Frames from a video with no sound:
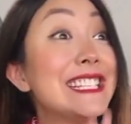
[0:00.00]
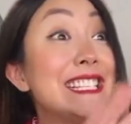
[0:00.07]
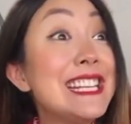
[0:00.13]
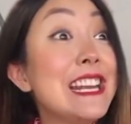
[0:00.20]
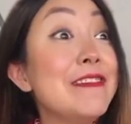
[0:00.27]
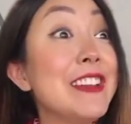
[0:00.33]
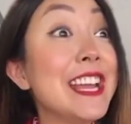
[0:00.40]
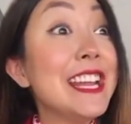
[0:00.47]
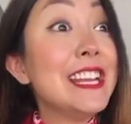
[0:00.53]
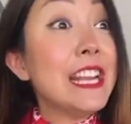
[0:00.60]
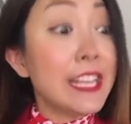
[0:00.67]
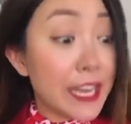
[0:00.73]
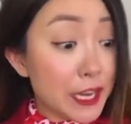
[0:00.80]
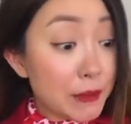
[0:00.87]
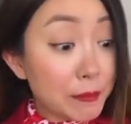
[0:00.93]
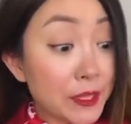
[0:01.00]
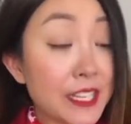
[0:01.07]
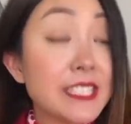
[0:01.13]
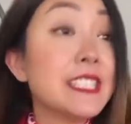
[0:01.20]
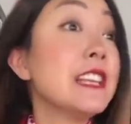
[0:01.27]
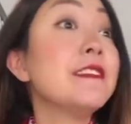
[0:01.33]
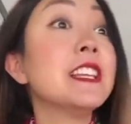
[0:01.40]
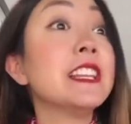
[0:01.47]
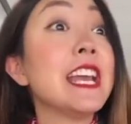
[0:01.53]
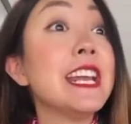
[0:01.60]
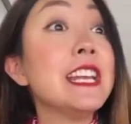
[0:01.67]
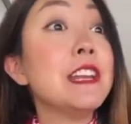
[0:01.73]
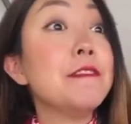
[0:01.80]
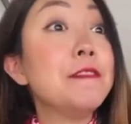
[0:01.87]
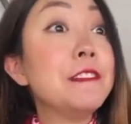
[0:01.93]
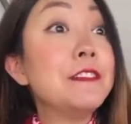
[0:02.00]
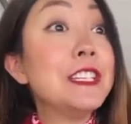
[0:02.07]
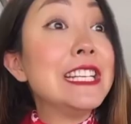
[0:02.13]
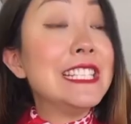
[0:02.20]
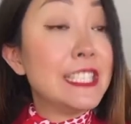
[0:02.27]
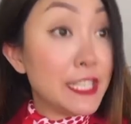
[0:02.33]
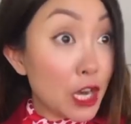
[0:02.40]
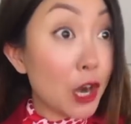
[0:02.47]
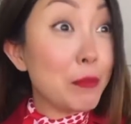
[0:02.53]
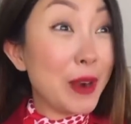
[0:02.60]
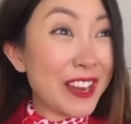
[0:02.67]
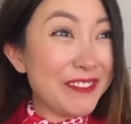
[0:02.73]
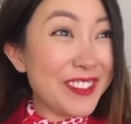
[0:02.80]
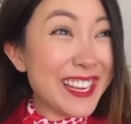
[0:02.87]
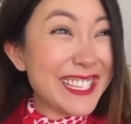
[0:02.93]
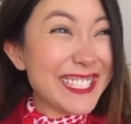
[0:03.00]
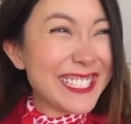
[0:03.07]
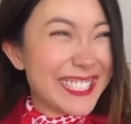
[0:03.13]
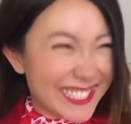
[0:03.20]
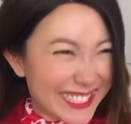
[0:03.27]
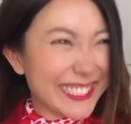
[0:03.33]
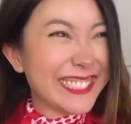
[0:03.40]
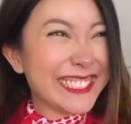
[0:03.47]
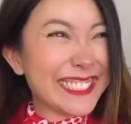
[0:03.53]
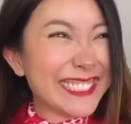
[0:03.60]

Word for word: Stephen, can you please give the lady in 15C her breakfast?